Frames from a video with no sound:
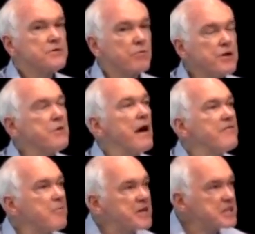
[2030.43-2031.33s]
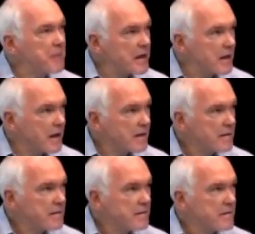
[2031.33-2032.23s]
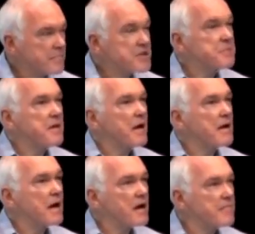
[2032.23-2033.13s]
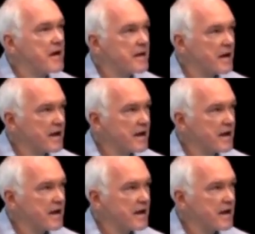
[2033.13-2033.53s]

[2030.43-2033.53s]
So when you have the Basmallah, Bismillah ar-Rahman